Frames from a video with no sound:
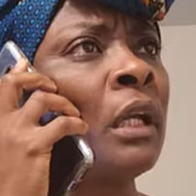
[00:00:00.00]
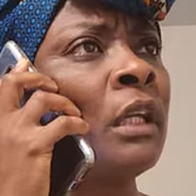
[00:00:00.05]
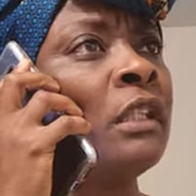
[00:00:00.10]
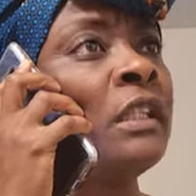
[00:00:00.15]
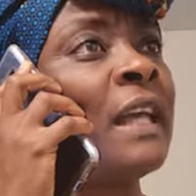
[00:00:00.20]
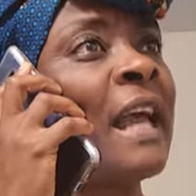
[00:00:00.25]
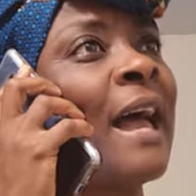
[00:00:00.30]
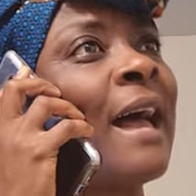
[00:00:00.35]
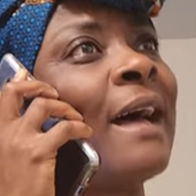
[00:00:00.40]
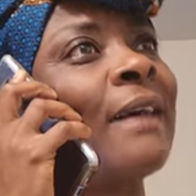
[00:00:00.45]

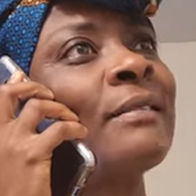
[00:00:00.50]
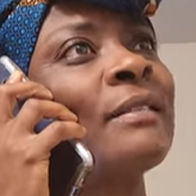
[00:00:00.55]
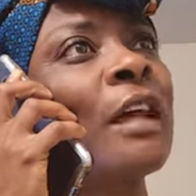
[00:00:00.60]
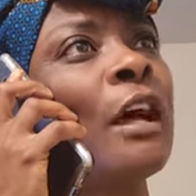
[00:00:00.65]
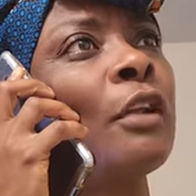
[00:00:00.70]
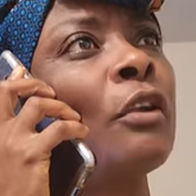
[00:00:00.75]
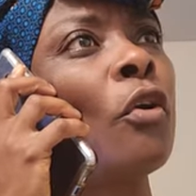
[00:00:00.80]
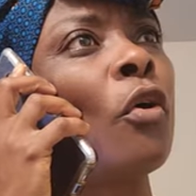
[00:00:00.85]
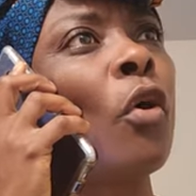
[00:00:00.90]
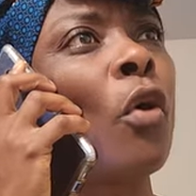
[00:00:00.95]
Yes,
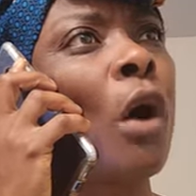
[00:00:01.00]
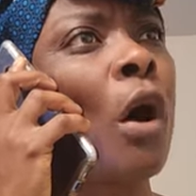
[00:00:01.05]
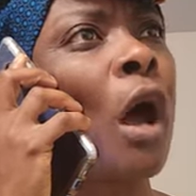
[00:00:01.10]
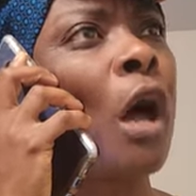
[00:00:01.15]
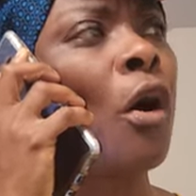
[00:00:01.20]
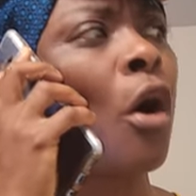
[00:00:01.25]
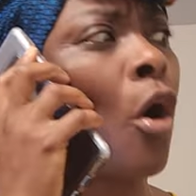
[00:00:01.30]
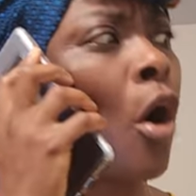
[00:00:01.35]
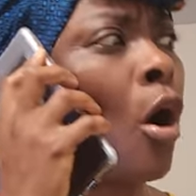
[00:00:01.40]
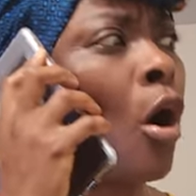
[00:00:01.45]
on the
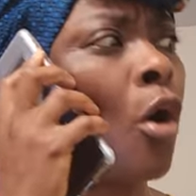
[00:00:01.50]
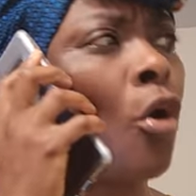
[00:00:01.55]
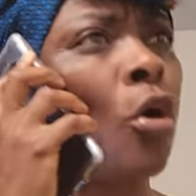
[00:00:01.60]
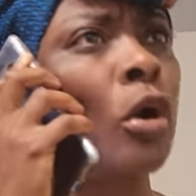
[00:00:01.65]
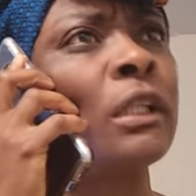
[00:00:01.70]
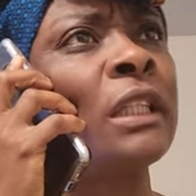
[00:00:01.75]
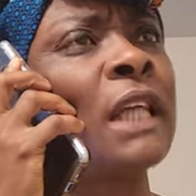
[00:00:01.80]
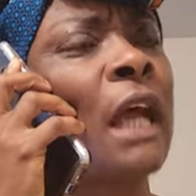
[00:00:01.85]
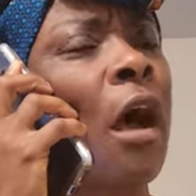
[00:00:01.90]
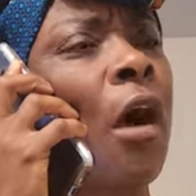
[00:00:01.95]
uh,
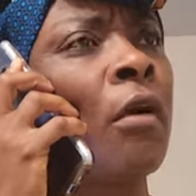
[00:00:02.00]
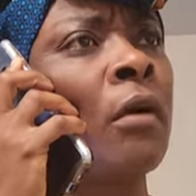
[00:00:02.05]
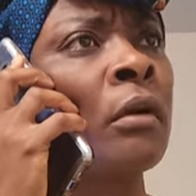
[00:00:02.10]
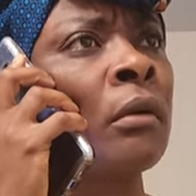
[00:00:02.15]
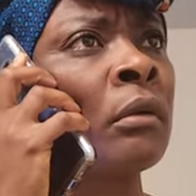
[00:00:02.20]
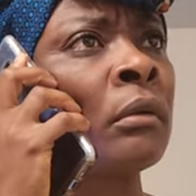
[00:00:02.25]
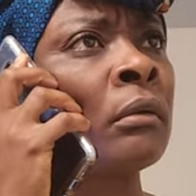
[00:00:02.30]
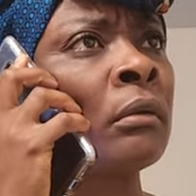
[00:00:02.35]
hotel.